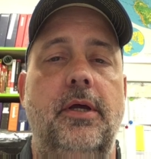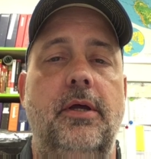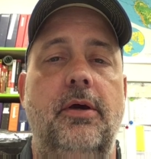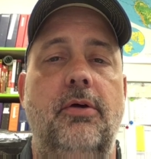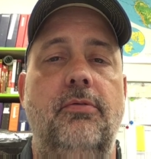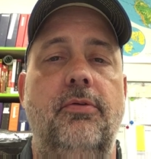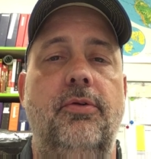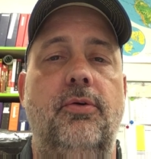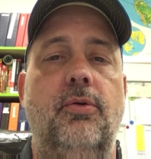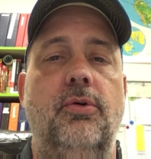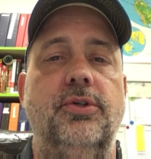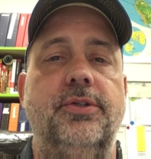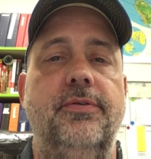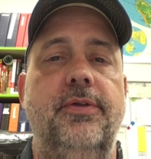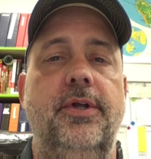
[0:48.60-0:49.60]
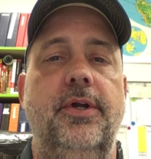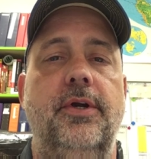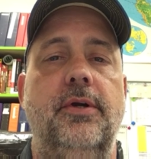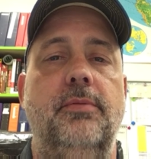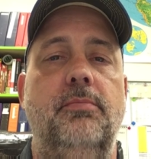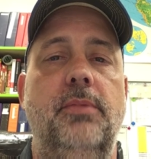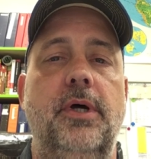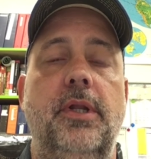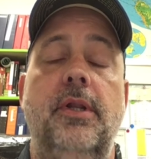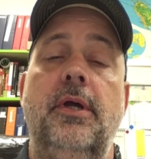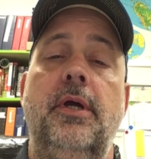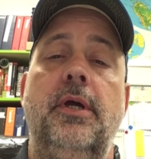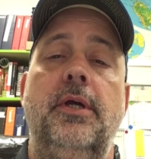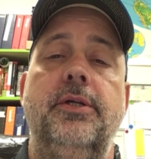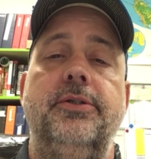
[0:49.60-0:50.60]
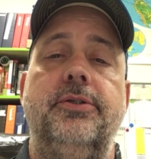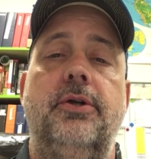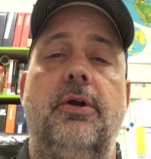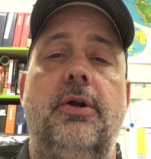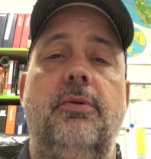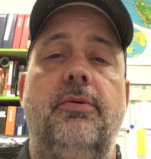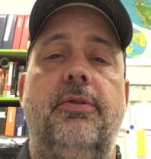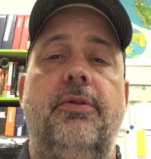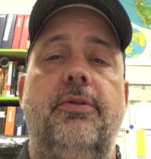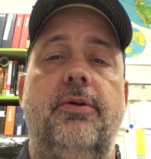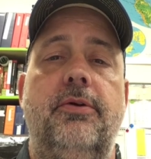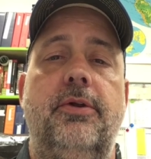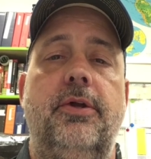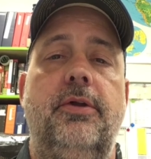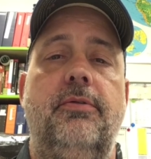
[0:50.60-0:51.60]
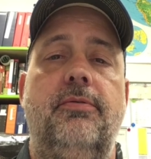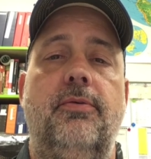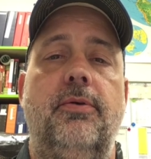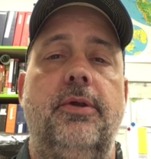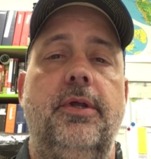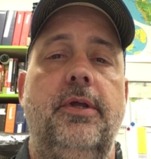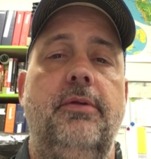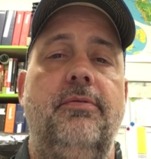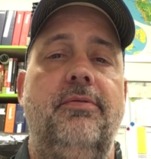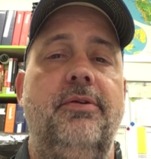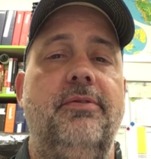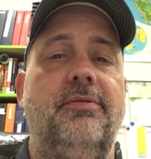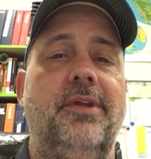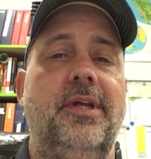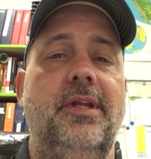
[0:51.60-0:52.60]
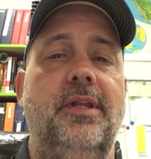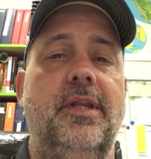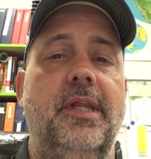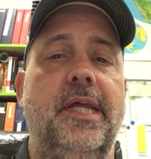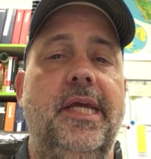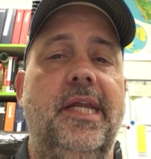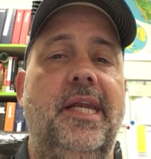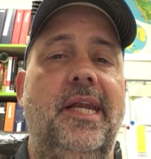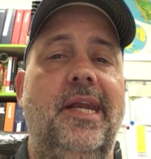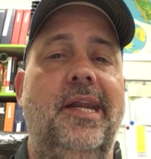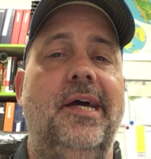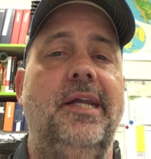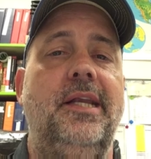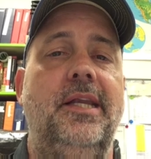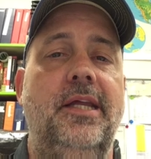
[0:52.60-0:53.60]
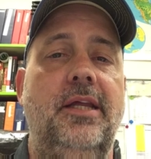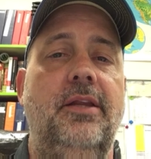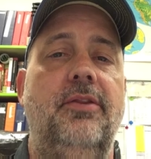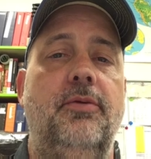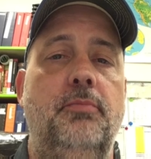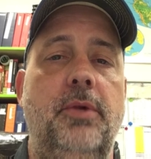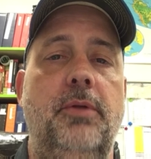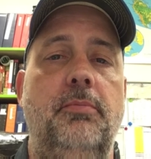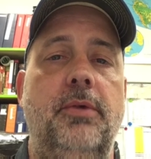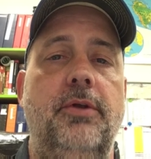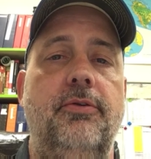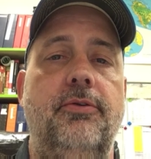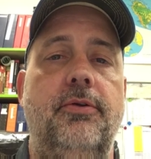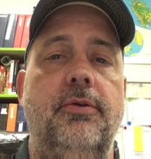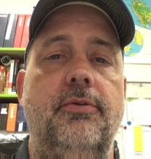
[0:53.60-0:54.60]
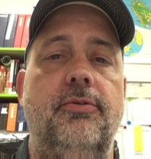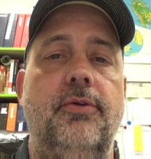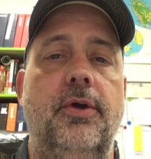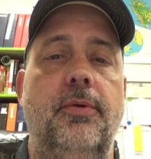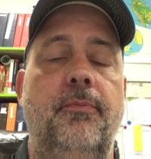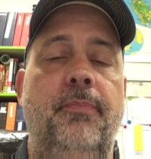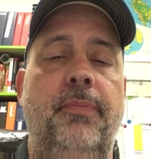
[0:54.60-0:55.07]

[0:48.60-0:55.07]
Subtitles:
over the course of the year. But starting with the 13th, 14th, 15th, and 19th Amendments. So